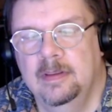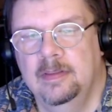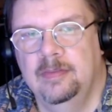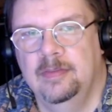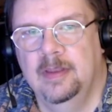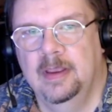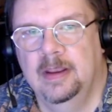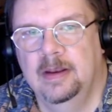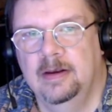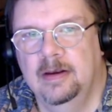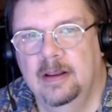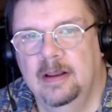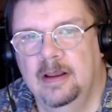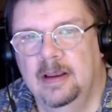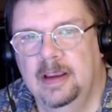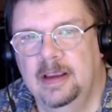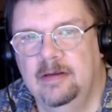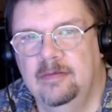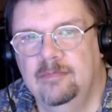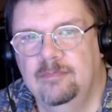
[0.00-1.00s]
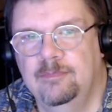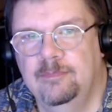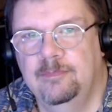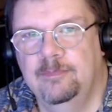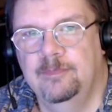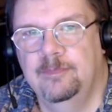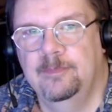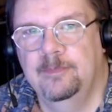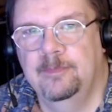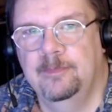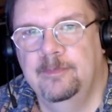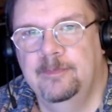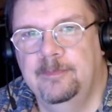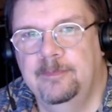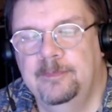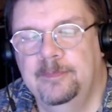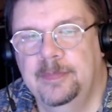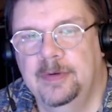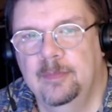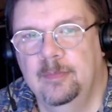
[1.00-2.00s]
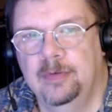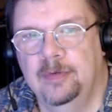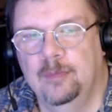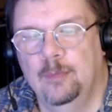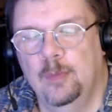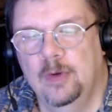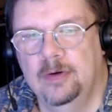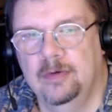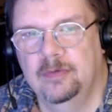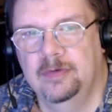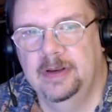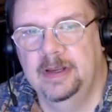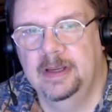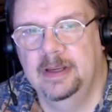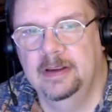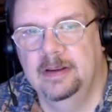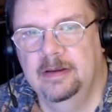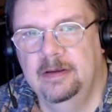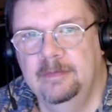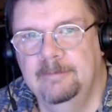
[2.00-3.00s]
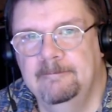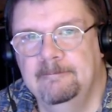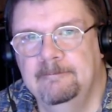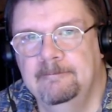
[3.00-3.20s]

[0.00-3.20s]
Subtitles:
then I can put a 1 on here.